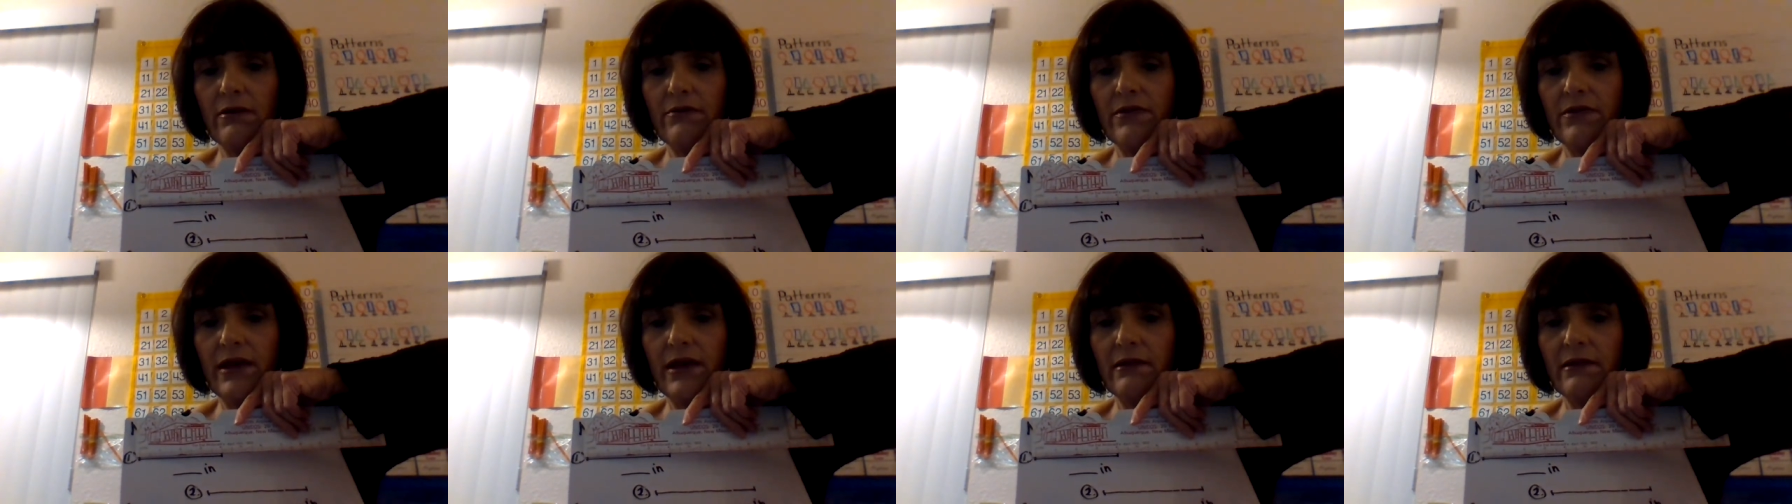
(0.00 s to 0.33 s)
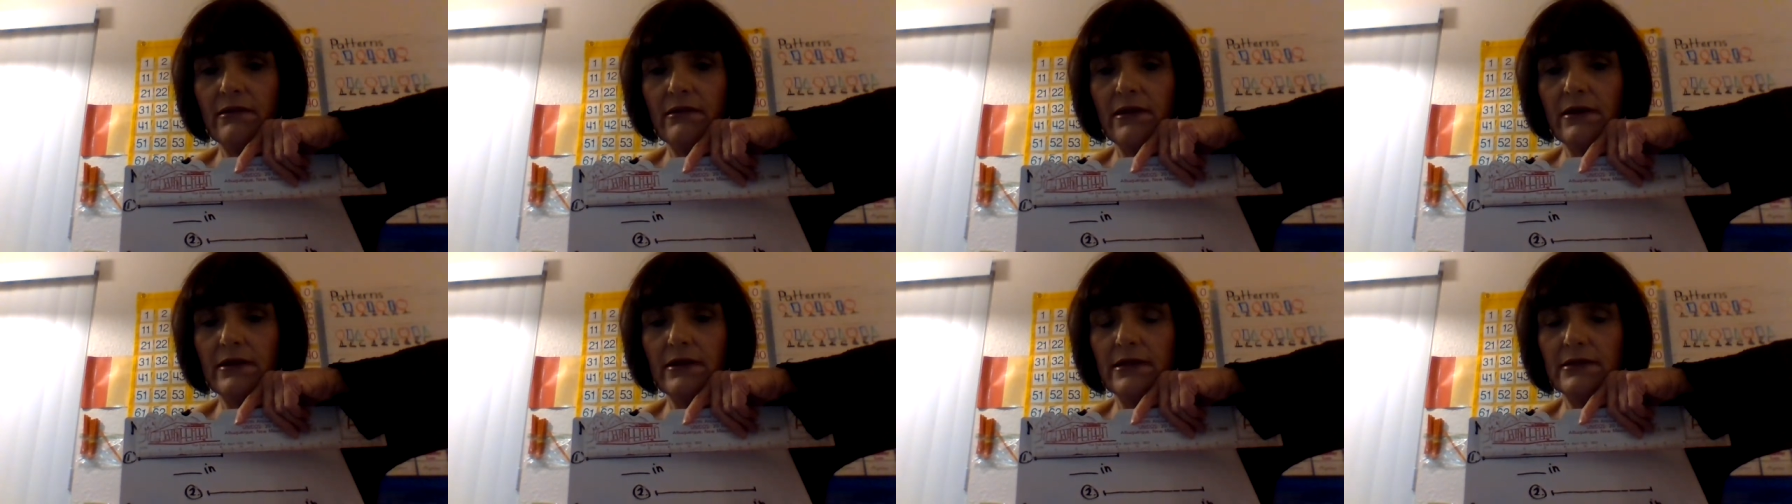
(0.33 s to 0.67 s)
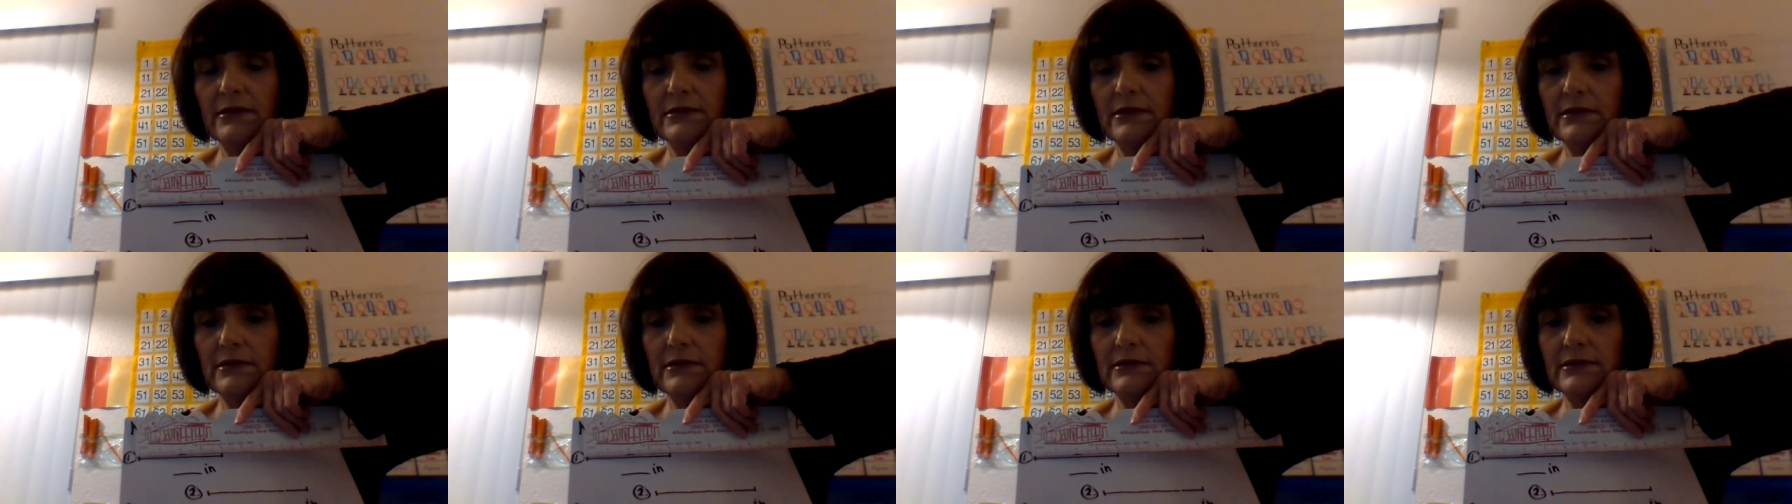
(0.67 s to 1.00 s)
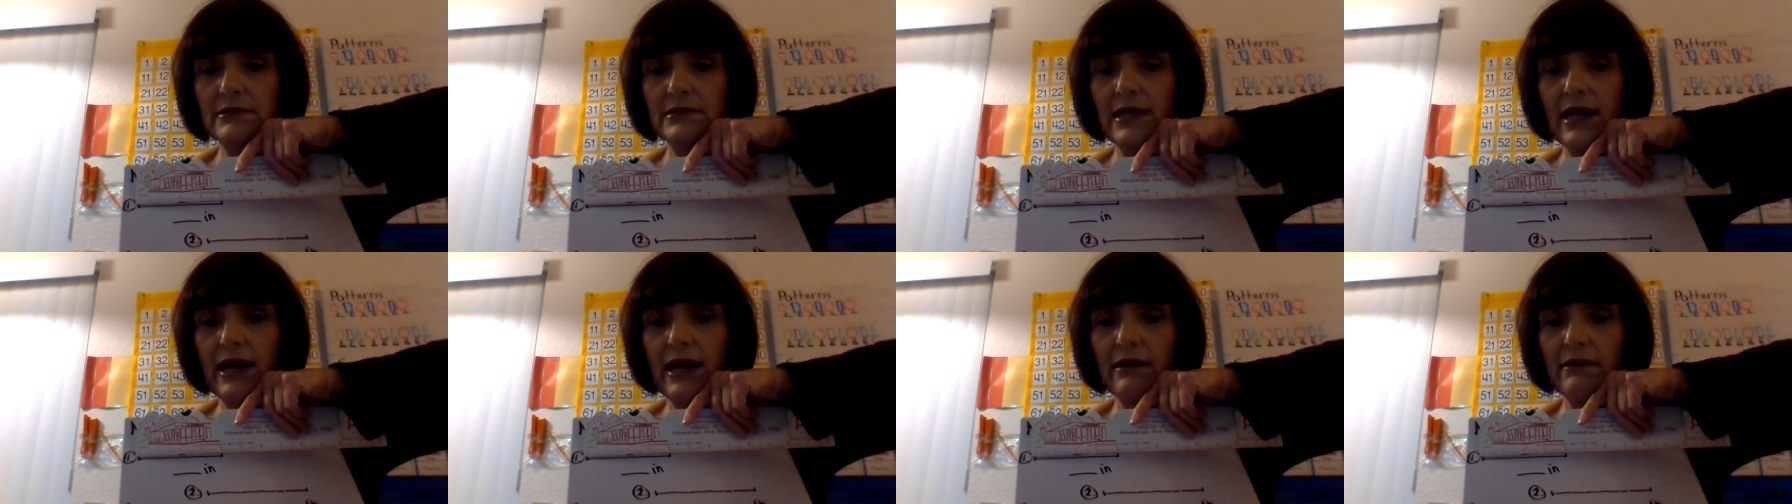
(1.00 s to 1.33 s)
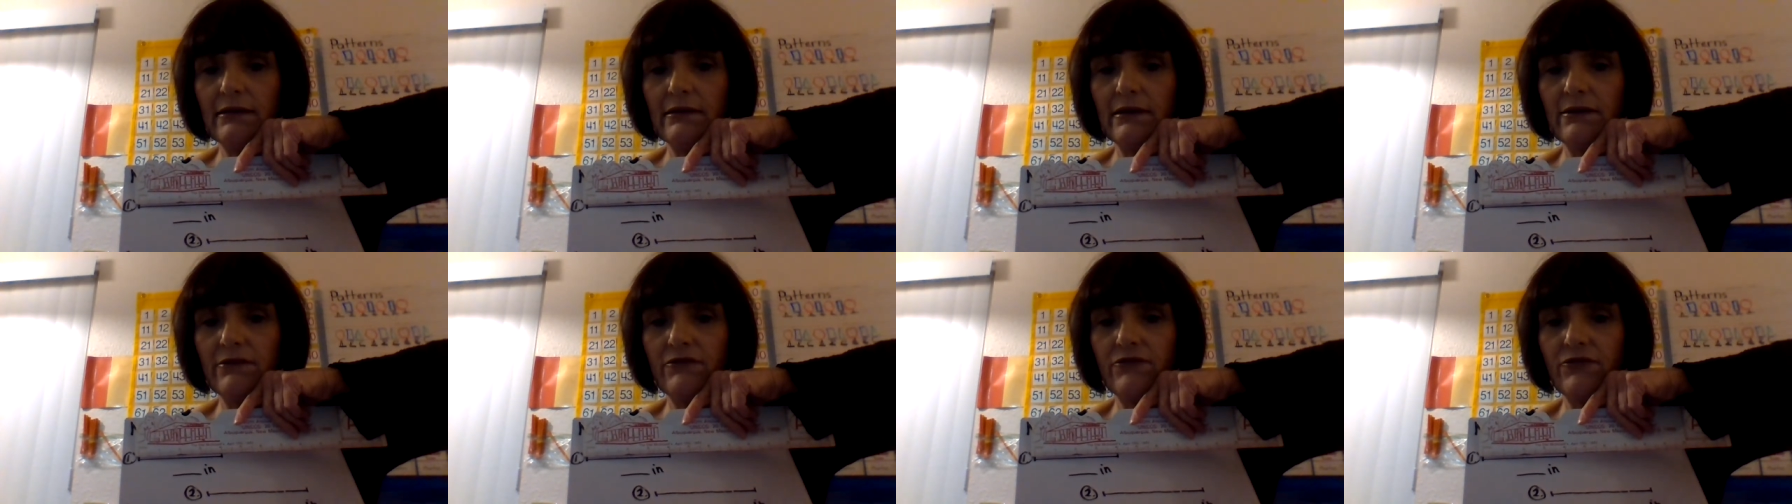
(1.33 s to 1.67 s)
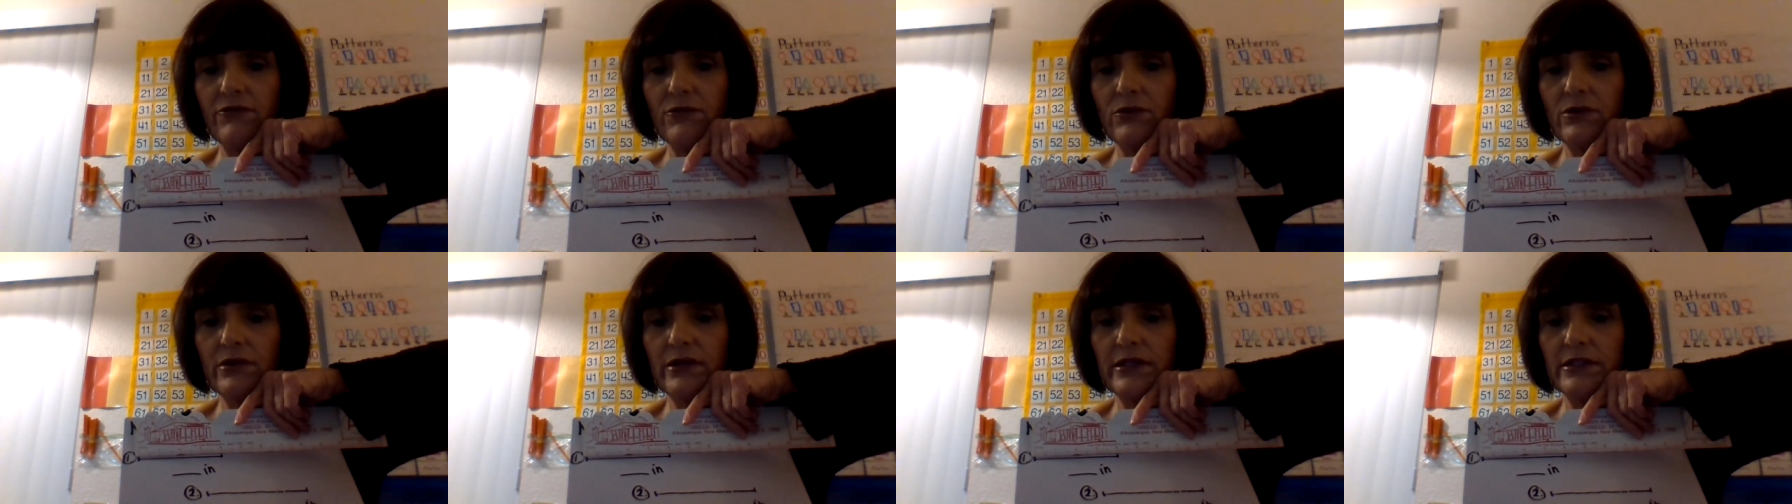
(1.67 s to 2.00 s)
that line is exactly
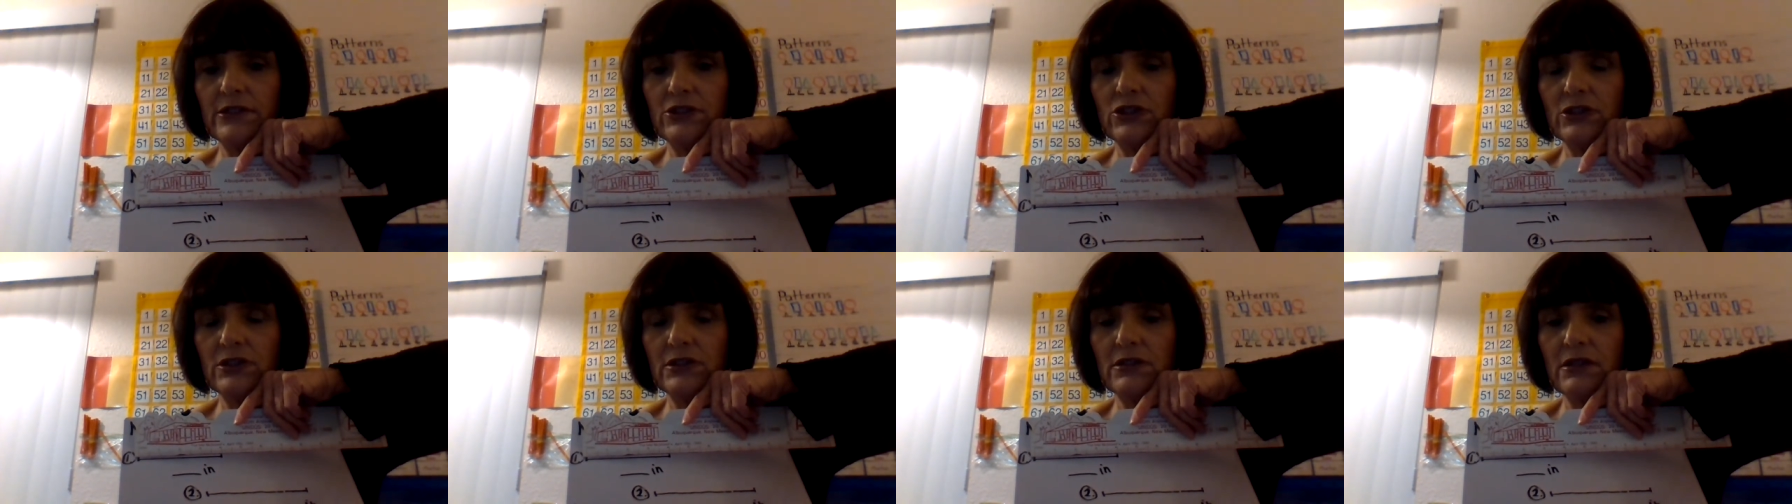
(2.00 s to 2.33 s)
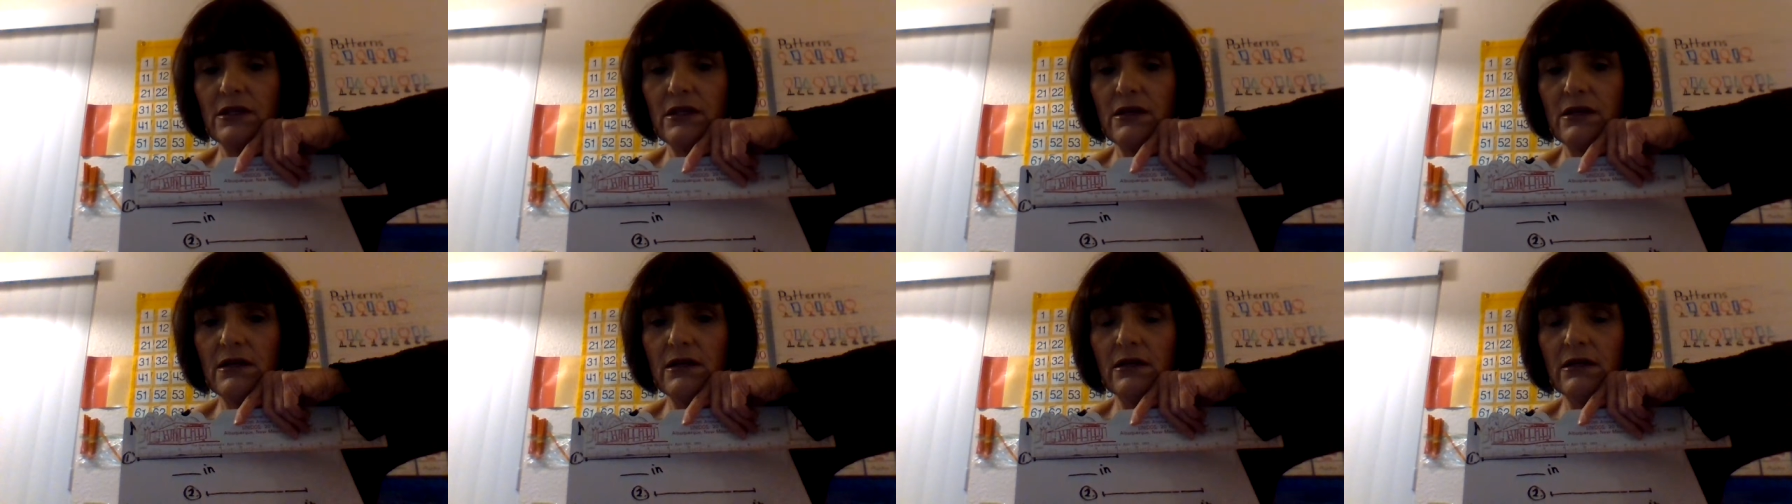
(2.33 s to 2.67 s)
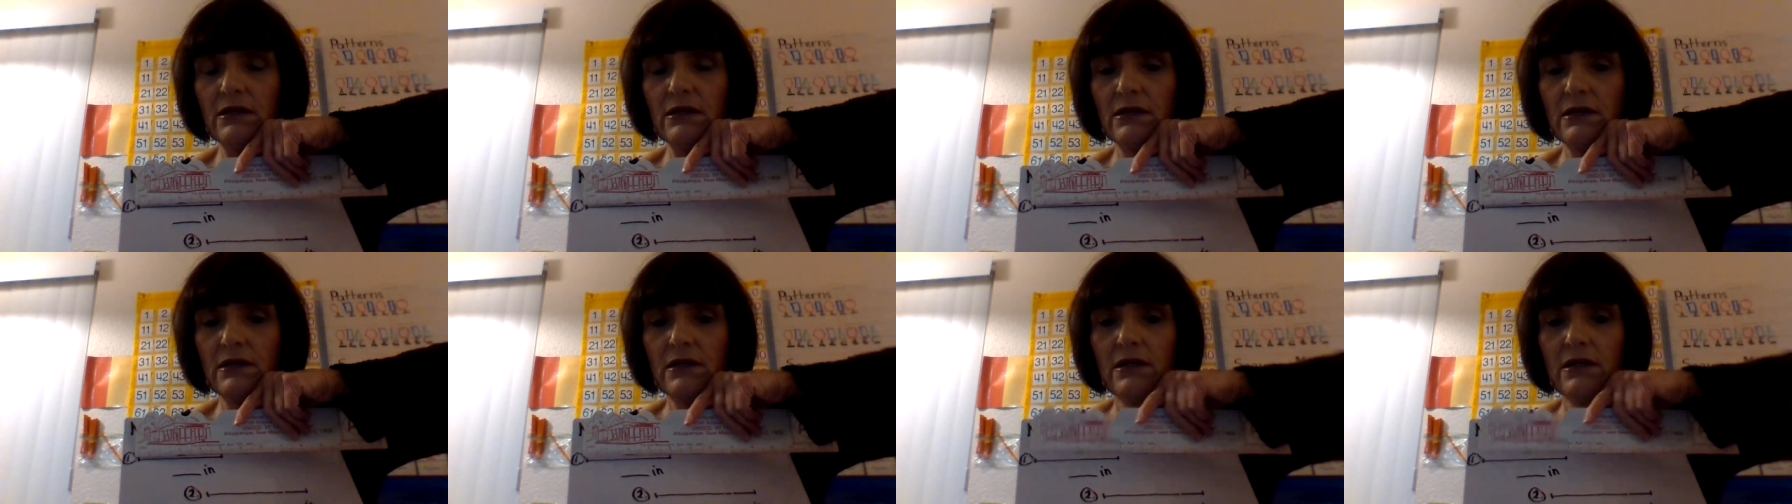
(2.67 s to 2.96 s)
4 inches long.